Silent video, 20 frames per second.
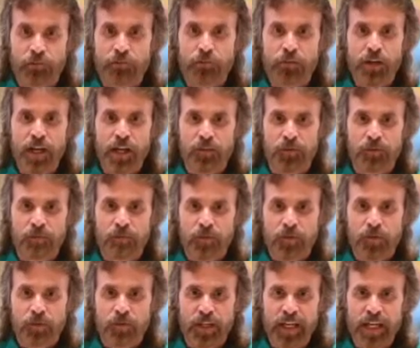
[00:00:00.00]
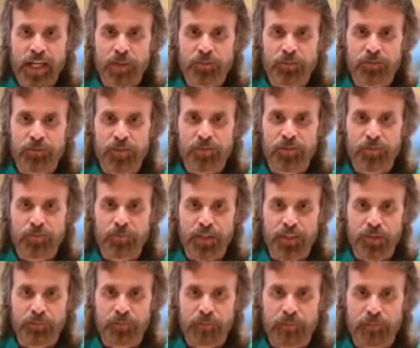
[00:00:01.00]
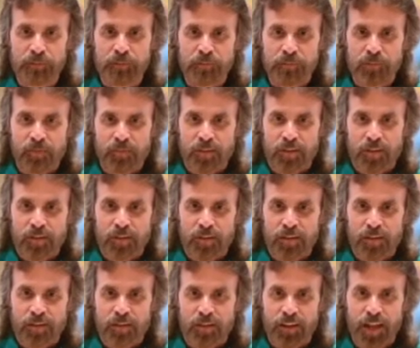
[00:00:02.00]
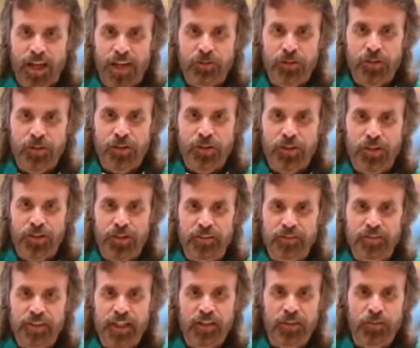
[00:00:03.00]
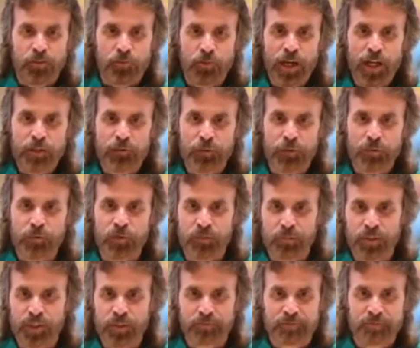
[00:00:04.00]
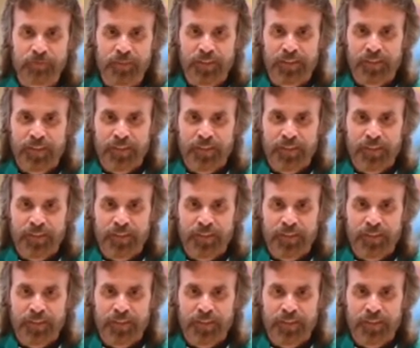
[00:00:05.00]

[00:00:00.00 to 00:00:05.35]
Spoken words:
I had a friend who came to visit me last year. He stayed at the rectory with me.